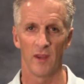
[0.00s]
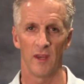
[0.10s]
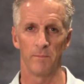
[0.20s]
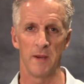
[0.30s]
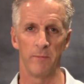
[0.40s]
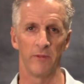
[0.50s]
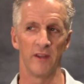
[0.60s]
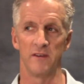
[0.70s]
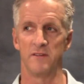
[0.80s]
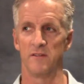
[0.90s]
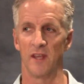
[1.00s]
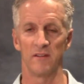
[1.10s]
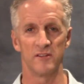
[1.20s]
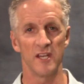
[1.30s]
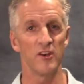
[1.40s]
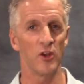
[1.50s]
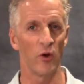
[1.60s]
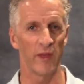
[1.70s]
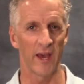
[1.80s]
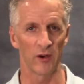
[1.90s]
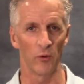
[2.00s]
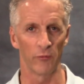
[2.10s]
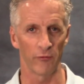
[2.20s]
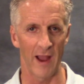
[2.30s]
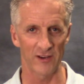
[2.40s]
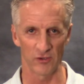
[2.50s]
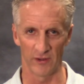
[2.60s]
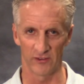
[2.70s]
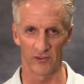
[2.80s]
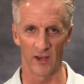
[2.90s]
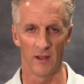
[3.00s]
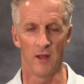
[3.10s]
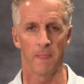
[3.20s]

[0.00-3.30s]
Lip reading: in people that didn't know they had an old fracture, let's say.